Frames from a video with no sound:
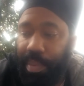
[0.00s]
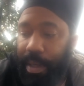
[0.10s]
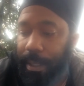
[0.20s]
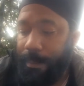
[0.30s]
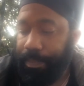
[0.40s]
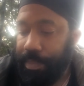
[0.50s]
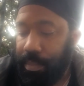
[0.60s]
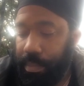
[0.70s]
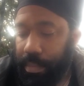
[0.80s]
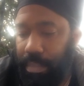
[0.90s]
But
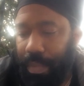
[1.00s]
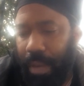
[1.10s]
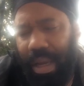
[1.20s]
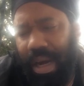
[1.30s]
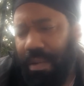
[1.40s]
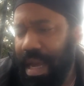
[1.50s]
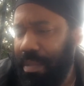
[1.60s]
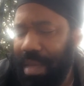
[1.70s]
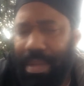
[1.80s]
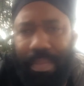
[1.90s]
we're looking all
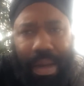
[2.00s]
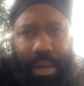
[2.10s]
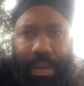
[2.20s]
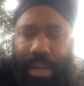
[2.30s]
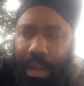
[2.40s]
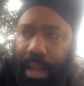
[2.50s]
right. We can be better.